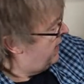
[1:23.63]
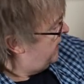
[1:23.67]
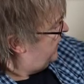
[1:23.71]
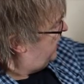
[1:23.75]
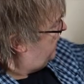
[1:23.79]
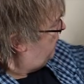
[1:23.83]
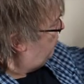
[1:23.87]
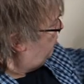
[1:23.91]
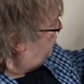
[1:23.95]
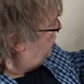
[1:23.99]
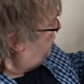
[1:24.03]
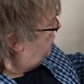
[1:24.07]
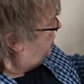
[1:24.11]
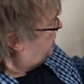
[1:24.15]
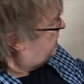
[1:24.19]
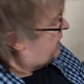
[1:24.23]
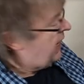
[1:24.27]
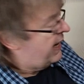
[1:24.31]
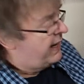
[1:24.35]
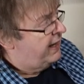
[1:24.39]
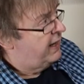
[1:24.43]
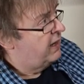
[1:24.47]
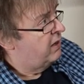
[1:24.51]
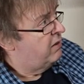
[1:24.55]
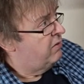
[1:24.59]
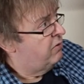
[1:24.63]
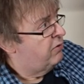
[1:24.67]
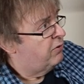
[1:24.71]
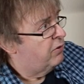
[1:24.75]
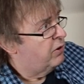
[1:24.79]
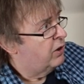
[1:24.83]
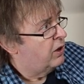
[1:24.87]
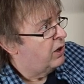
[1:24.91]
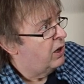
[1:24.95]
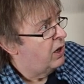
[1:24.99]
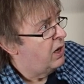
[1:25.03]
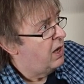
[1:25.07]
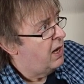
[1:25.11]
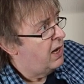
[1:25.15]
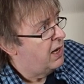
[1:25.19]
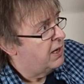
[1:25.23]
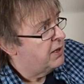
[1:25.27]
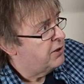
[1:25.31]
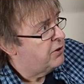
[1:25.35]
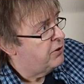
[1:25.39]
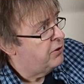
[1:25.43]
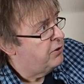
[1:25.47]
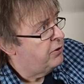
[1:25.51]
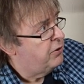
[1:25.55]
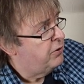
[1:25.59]
It was taken for a
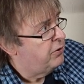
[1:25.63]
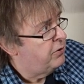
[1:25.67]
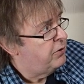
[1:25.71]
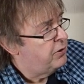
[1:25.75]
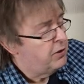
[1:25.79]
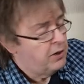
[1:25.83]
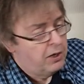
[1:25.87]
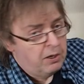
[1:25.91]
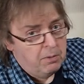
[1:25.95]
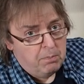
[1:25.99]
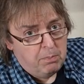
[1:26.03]
client who'd